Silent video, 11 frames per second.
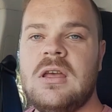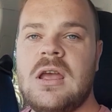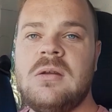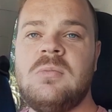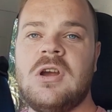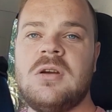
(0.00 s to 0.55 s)

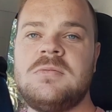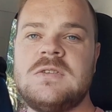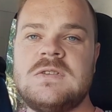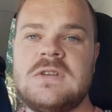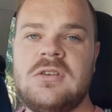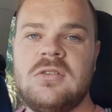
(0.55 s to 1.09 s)
And we hope to
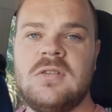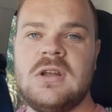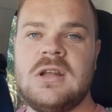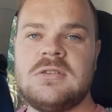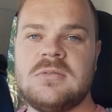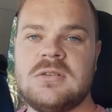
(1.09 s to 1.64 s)
see you in the
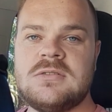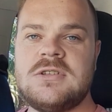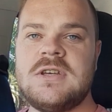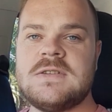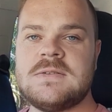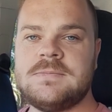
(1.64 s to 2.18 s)
next one.
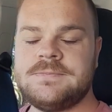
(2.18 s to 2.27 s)
Cheers!